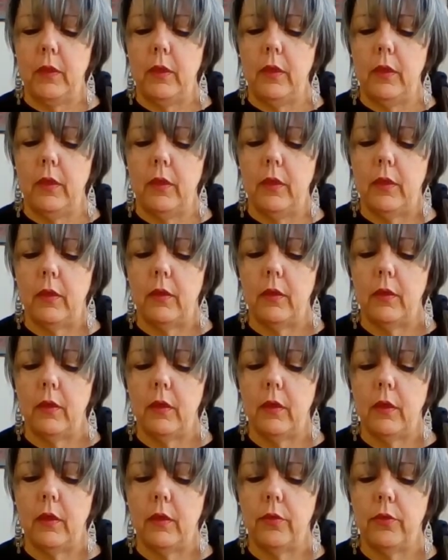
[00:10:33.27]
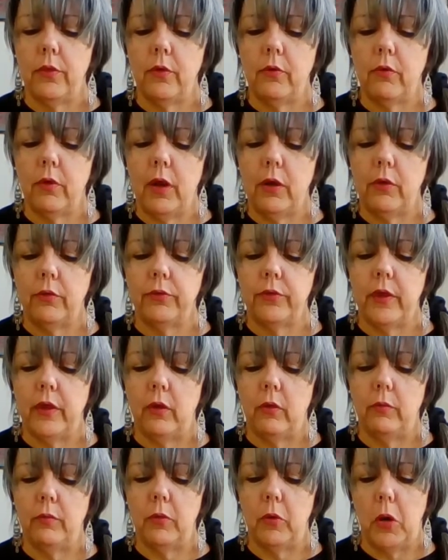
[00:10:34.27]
Yeah, the growls help.